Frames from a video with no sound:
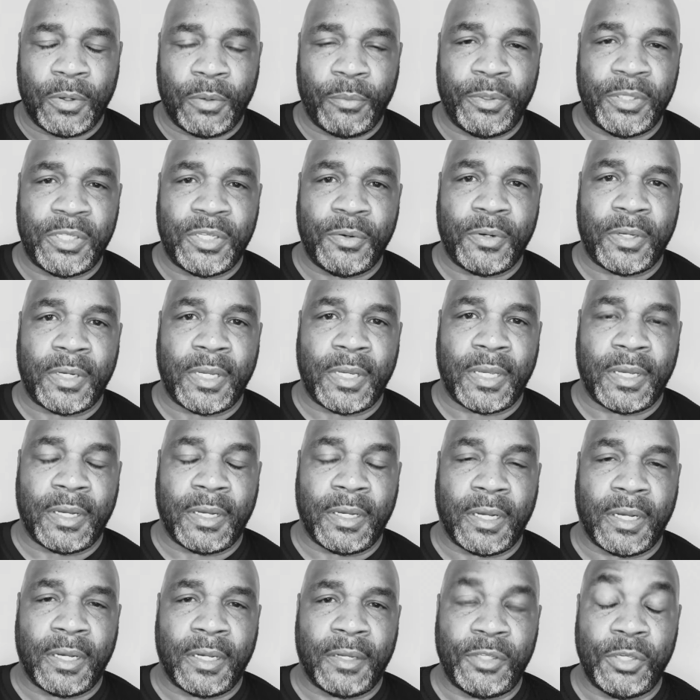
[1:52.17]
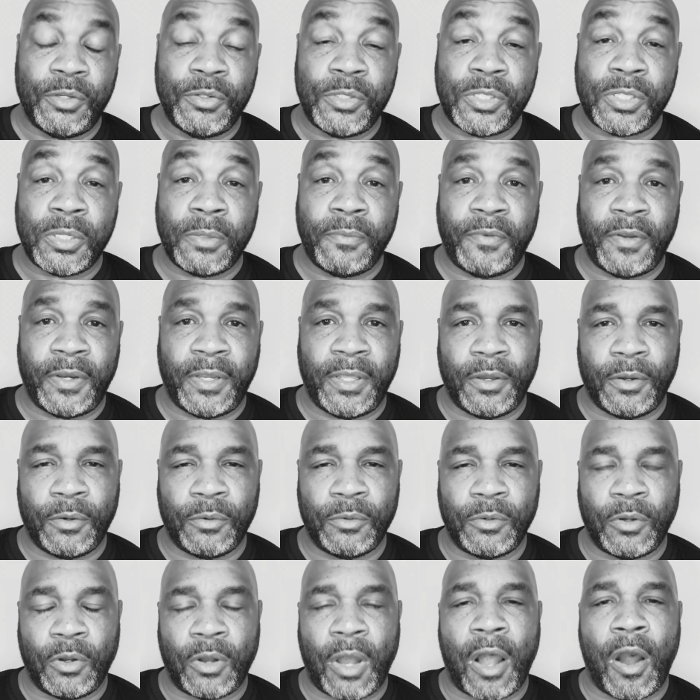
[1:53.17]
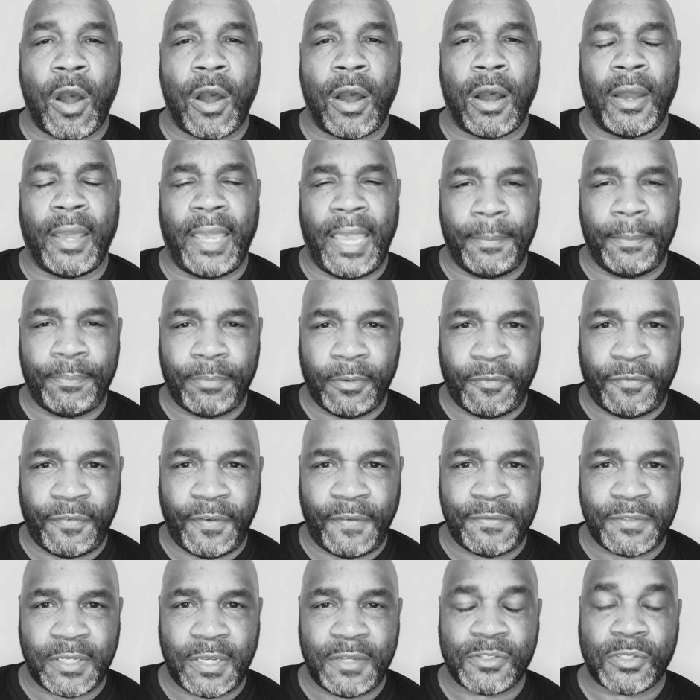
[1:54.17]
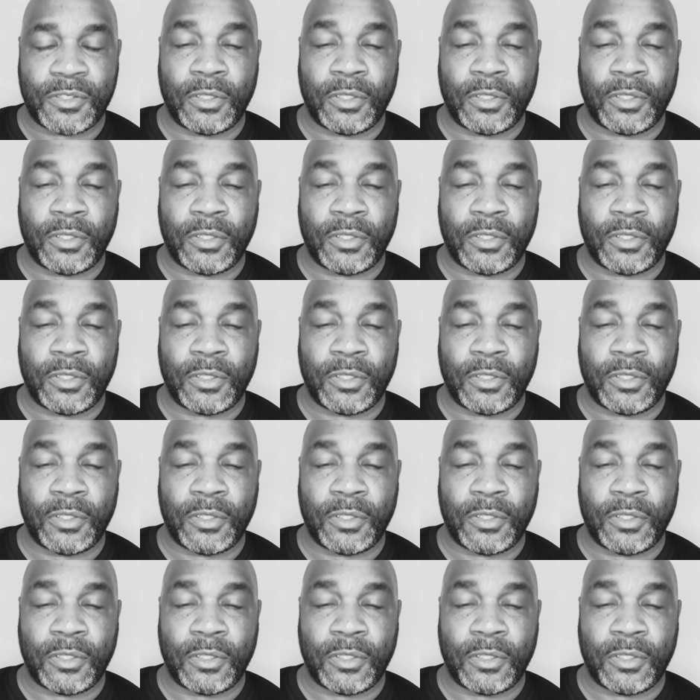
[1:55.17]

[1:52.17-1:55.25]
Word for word: We're doing a, a YouTube video uh, April 15th.